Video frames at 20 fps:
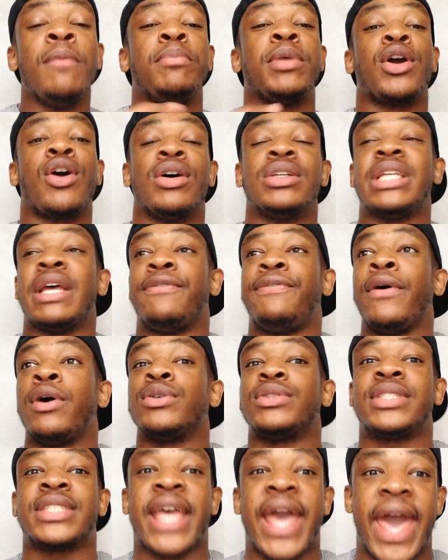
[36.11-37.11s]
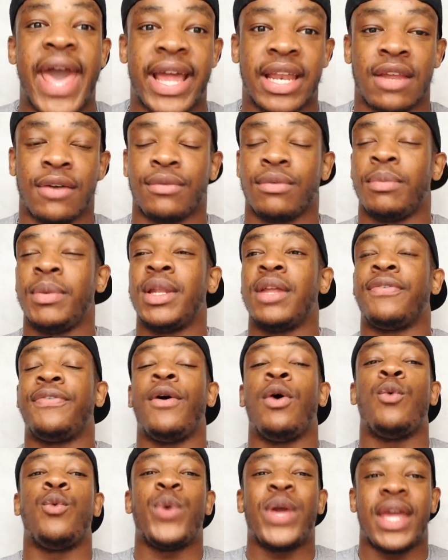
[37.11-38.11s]
because they felt scared. I mean, they
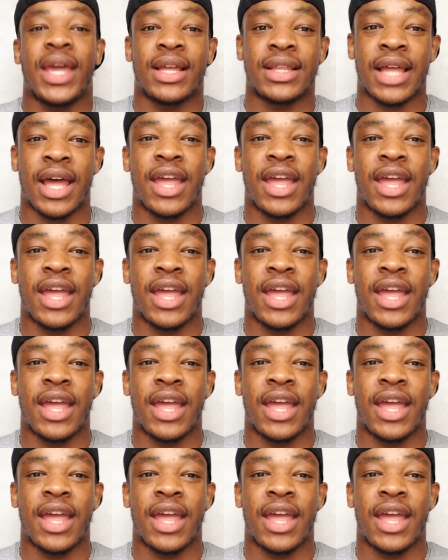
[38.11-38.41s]
felt weak weak.